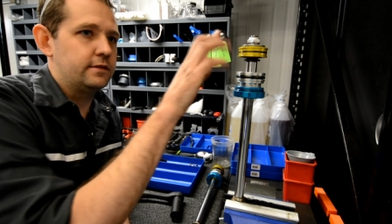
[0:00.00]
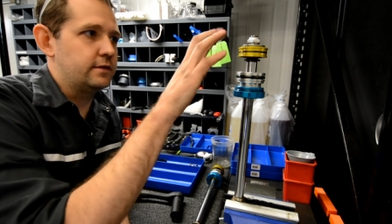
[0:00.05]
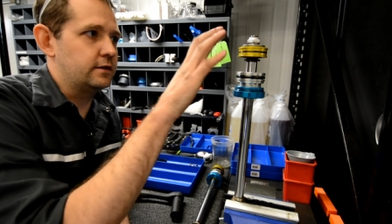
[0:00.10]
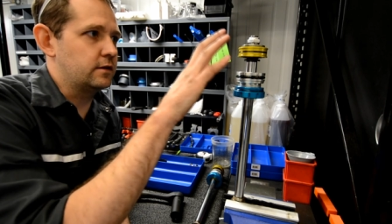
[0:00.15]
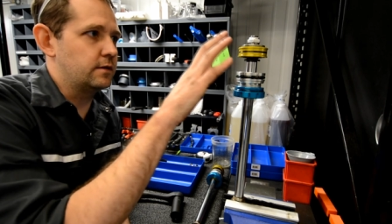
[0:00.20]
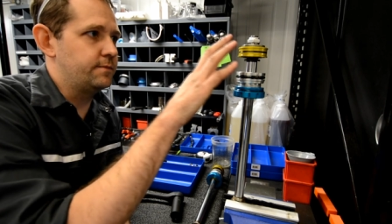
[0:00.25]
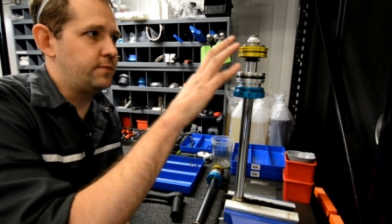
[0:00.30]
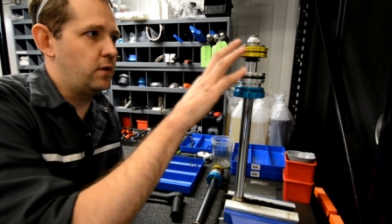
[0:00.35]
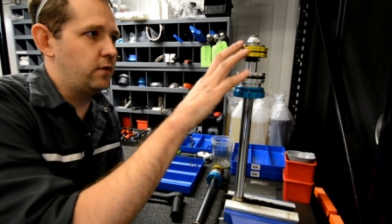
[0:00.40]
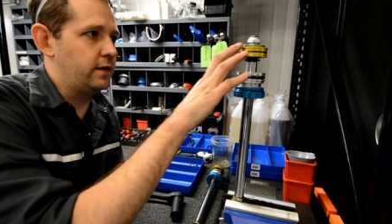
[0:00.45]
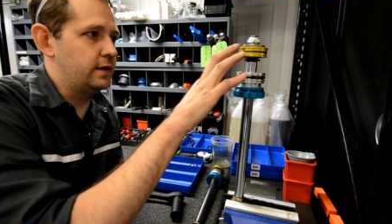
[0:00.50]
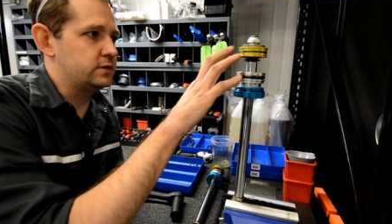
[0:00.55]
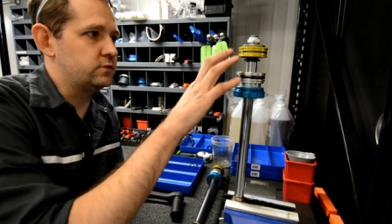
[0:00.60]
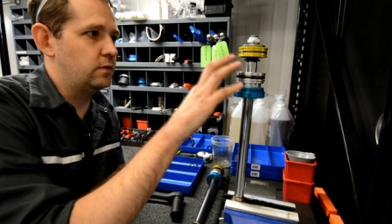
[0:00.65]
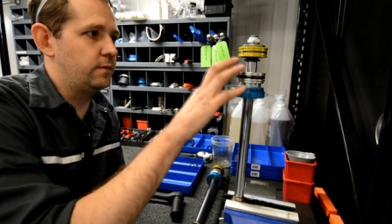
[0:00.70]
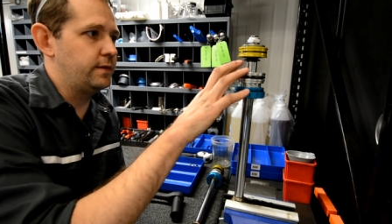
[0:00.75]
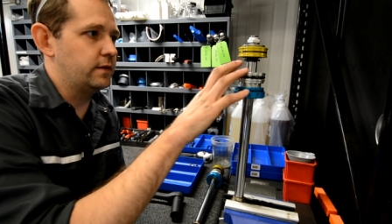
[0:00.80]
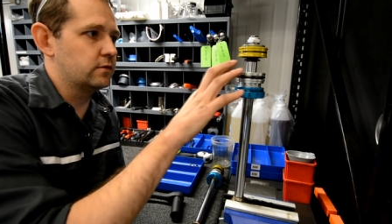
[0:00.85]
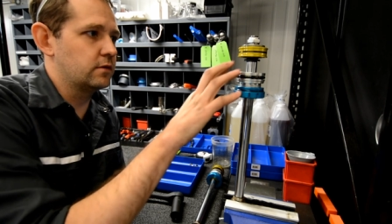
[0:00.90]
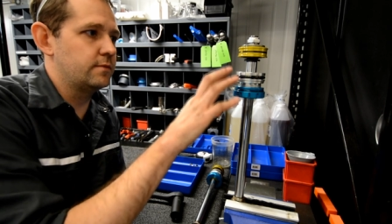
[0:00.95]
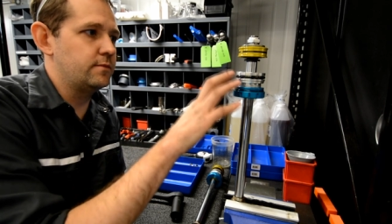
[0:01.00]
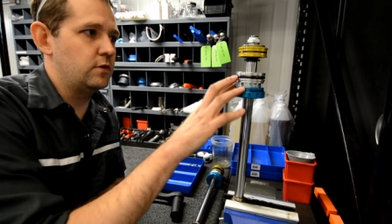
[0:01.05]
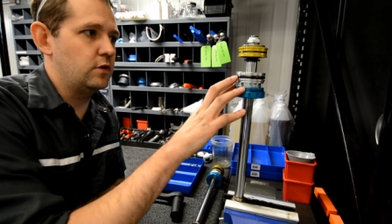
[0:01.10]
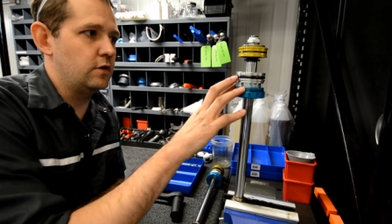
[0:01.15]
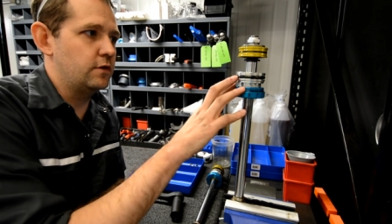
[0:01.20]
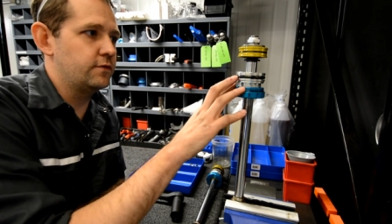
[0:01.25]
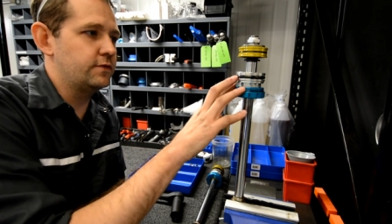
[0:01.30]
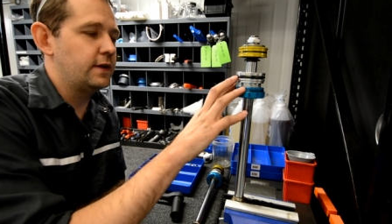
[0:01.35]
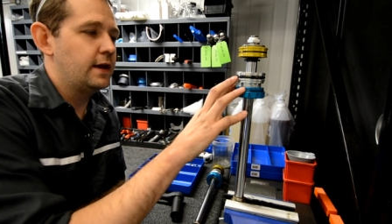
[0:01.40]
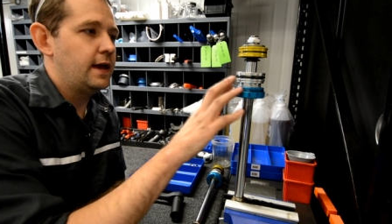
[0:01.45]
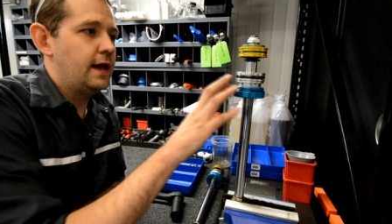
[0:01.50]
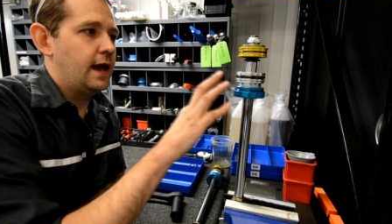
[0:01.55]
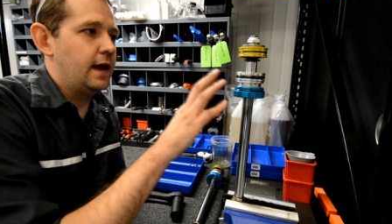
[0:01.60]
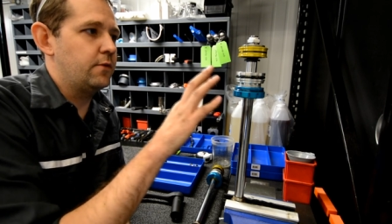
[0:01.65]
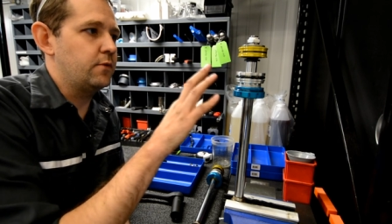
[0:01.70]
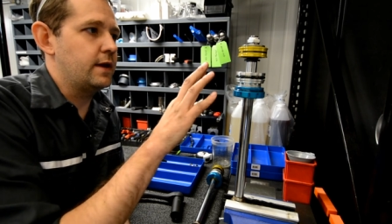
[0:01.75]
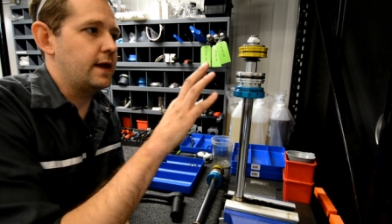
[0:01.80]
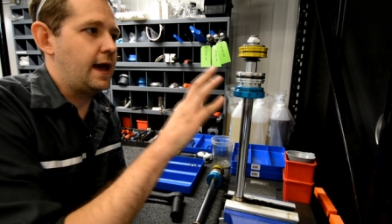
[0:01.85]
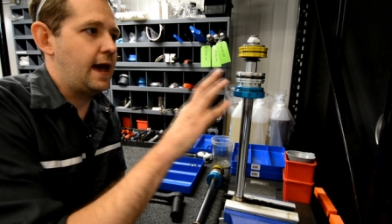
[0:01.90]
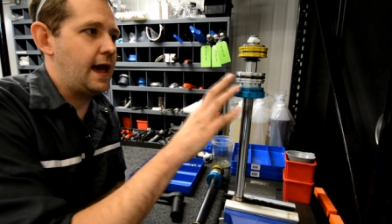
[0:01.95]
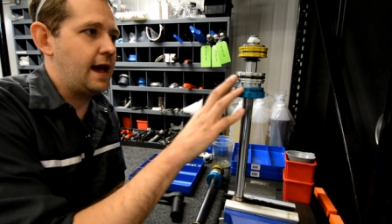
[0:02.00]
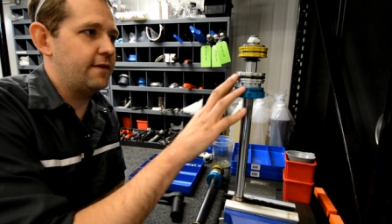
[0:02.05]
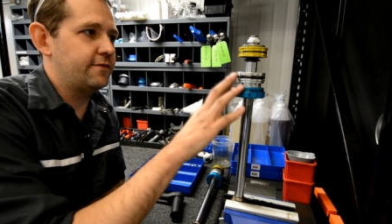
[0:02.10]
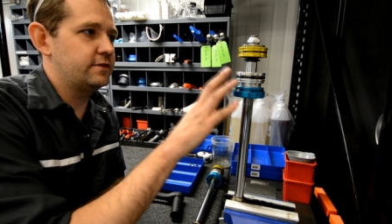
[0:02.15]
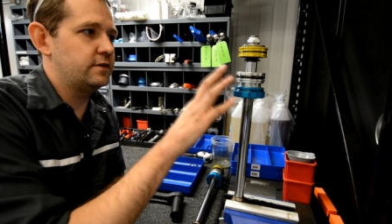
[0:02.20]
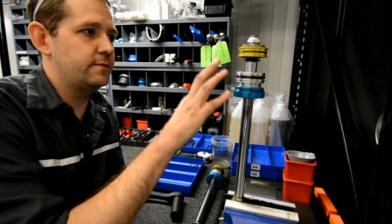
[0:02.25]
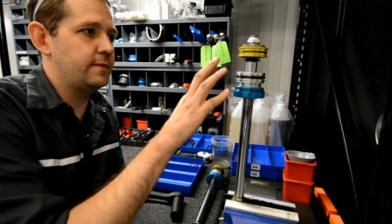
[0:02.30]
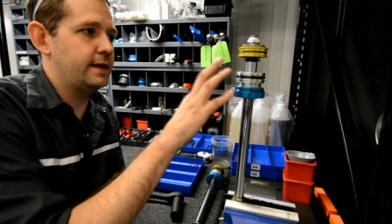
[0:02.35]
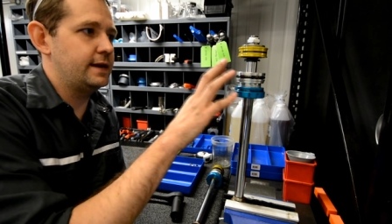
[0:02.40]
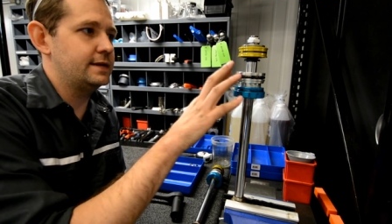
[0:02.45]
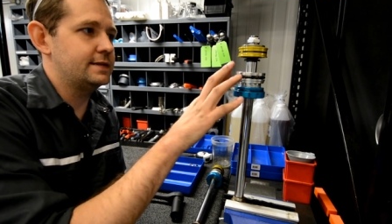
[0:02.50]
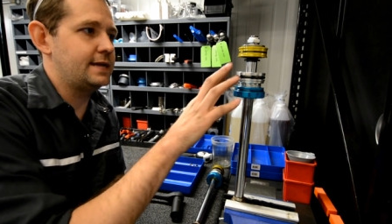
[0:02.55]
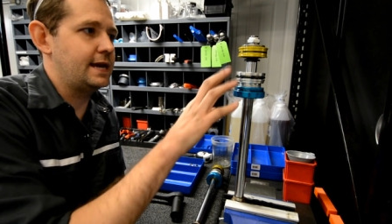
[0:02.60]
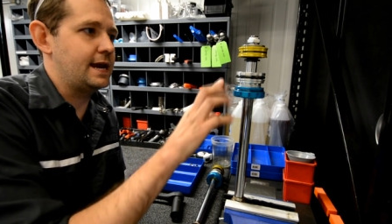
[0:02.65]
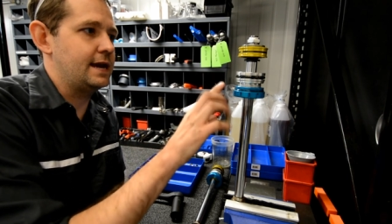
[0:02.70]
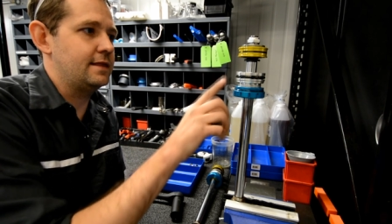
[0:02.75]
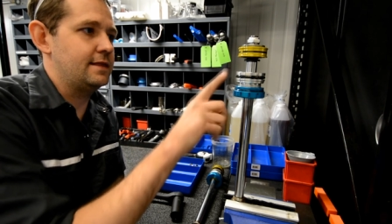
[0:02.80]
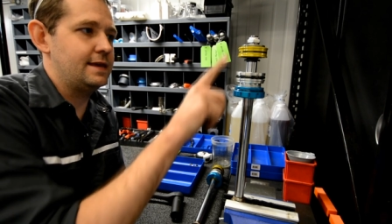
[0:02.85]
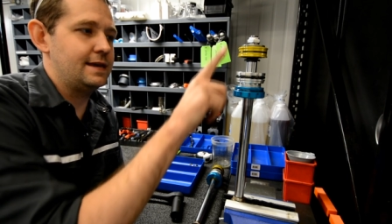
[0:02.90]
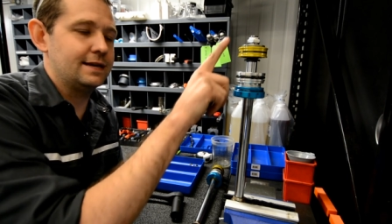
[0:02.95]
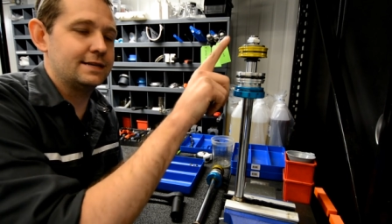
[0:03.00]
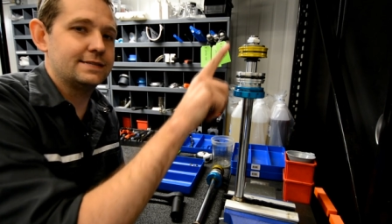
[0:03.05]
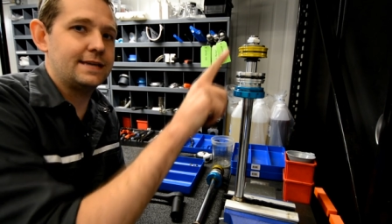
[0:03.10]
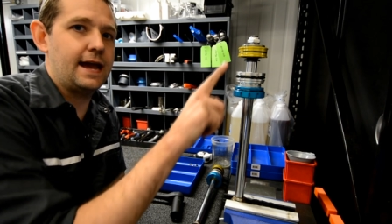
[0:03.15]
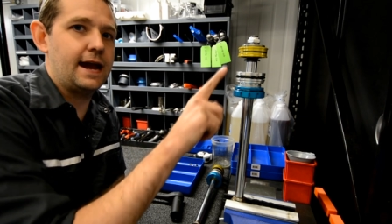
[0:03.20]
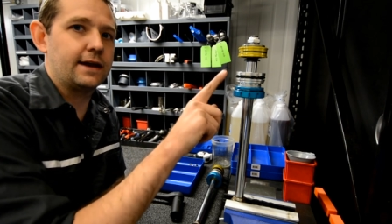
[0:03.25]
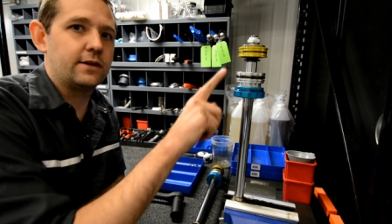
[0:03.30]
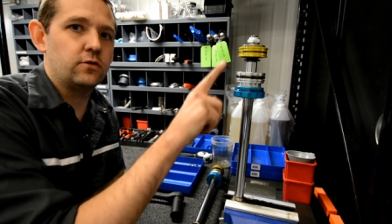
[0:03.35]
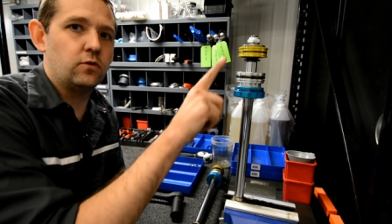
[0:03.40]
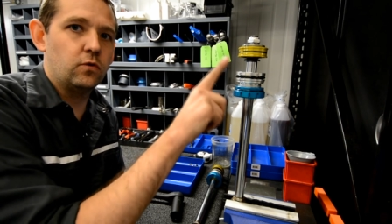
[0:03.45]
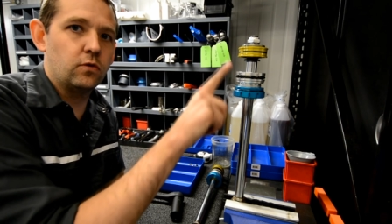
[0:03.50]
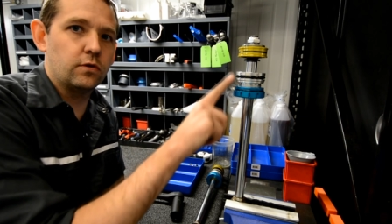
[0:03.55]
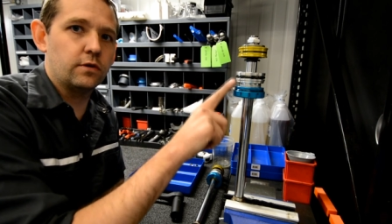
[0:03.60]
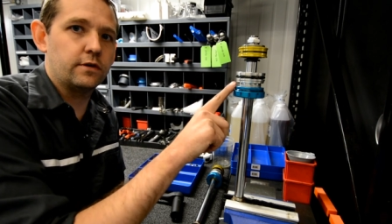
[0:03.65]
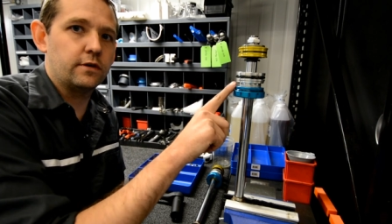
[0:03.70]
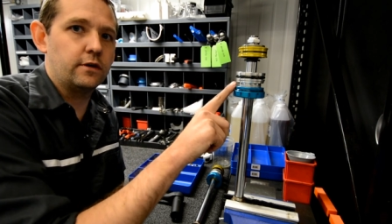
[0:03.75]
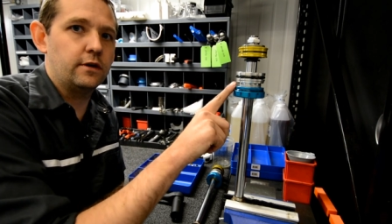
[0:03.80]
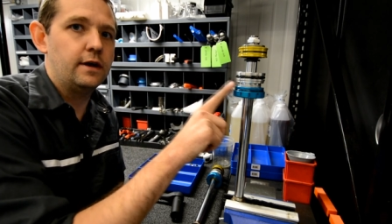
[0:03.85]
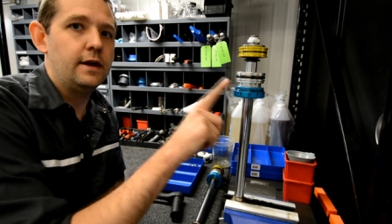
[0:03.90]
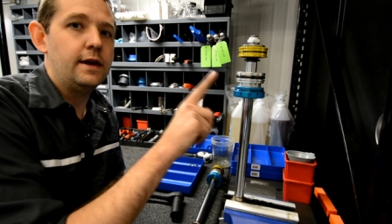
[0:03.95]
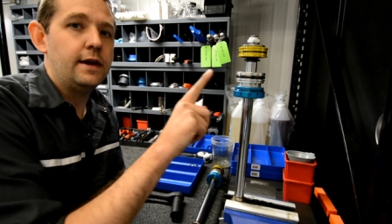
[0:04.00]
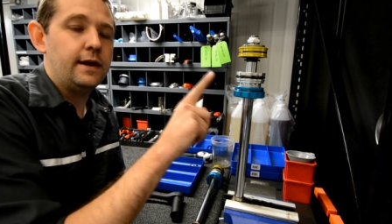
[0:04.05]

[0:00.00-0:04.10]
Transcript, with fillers: the components will be removed, and we have to maintain the exact order